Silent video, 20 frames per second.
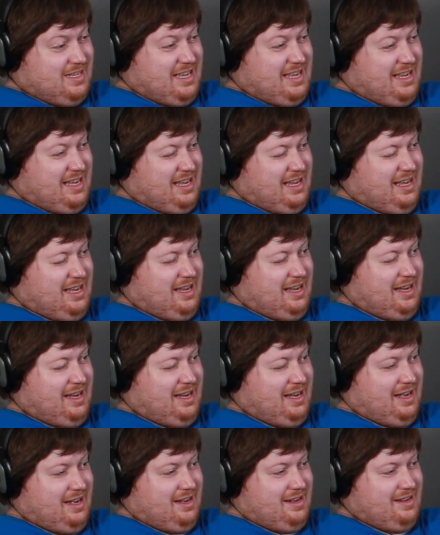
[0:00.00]

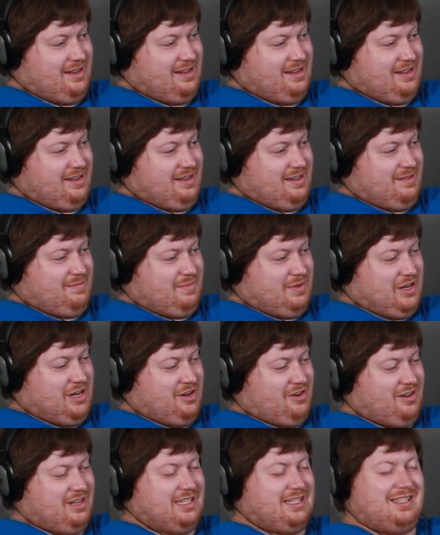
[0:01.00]
Yeah, but
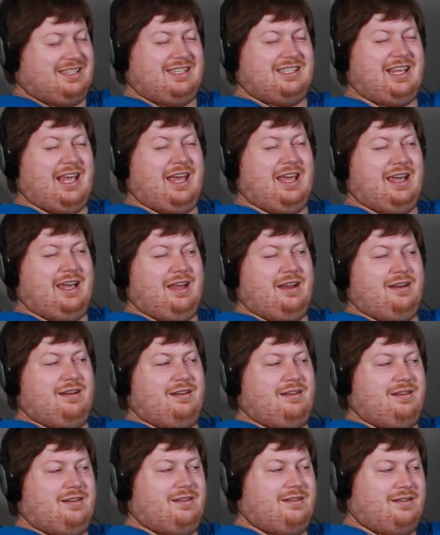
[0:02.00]
you're
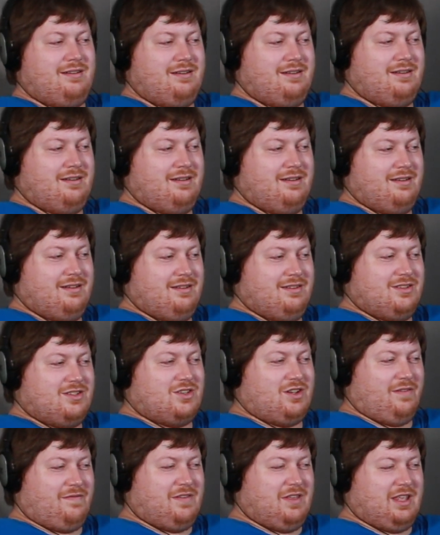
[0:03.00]
insane.
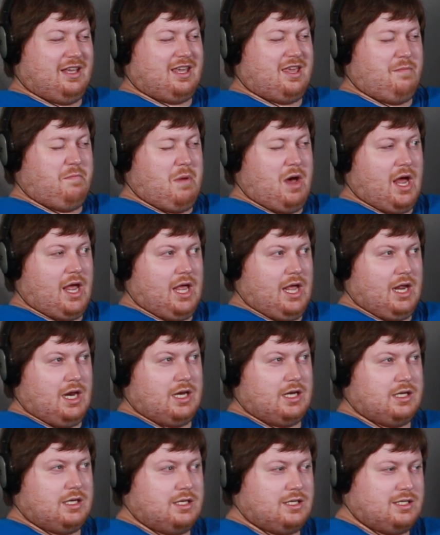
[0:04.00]
So I feel like you might.